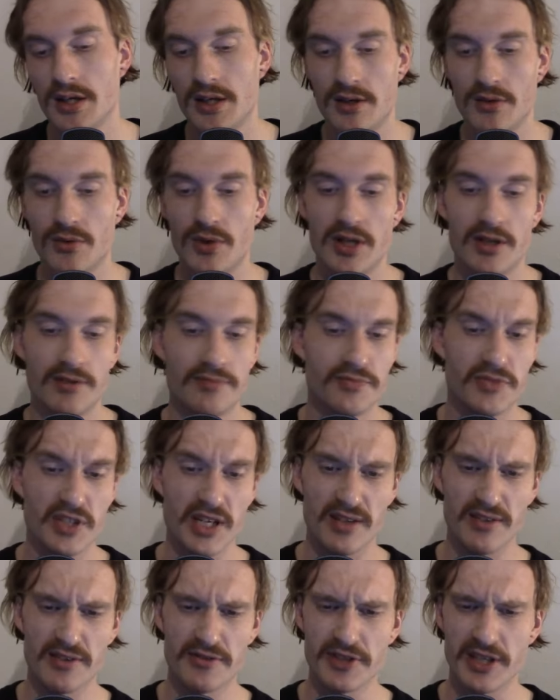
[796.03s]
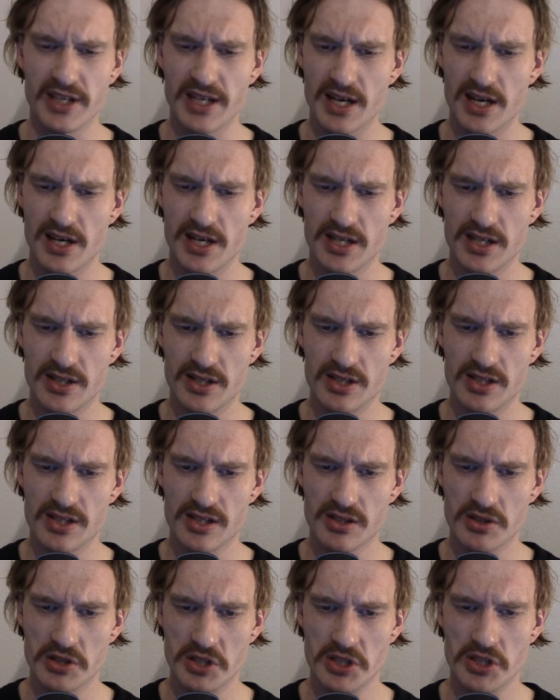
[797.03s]
well, the other thing I
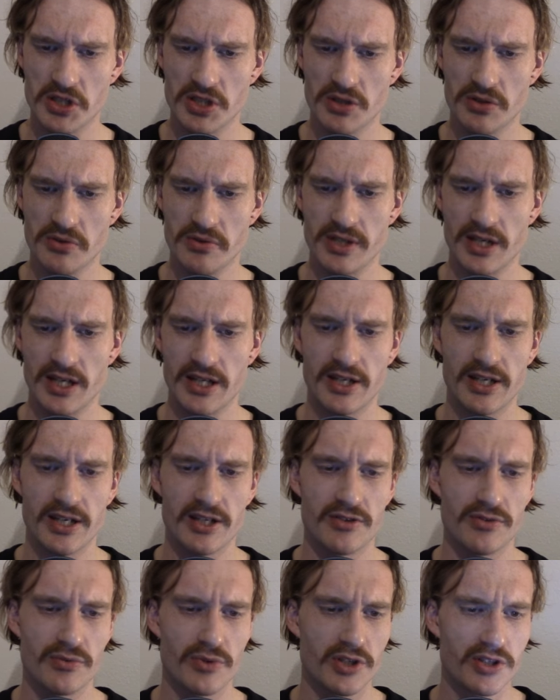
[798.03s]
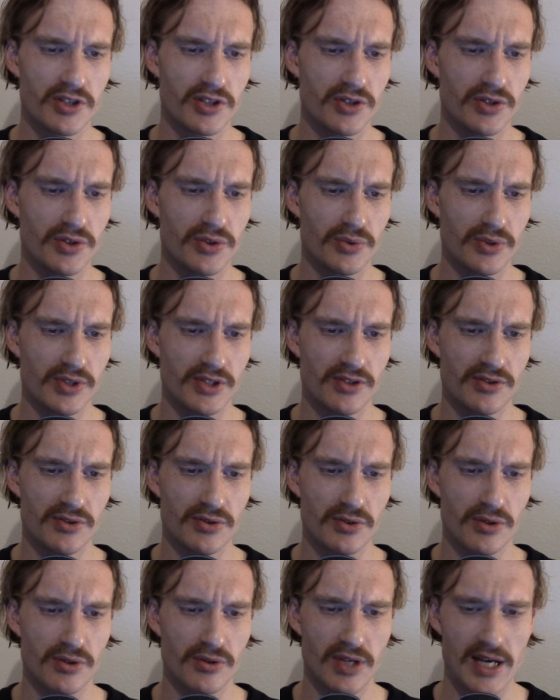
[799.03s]
quickly wanted to do is to
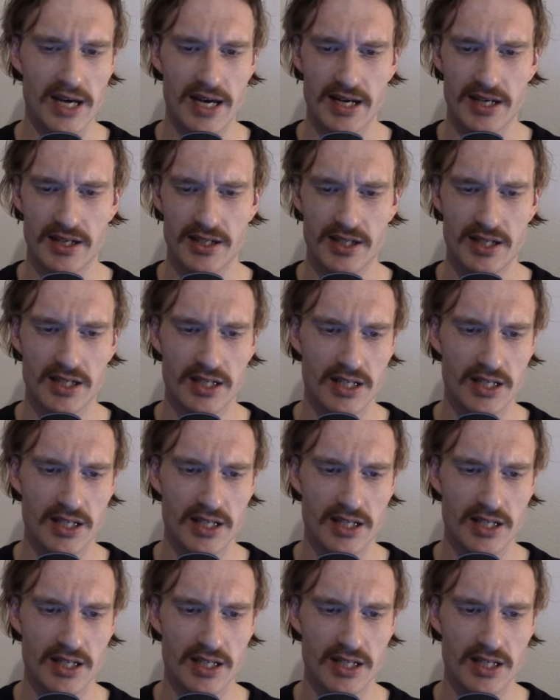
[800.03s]
look at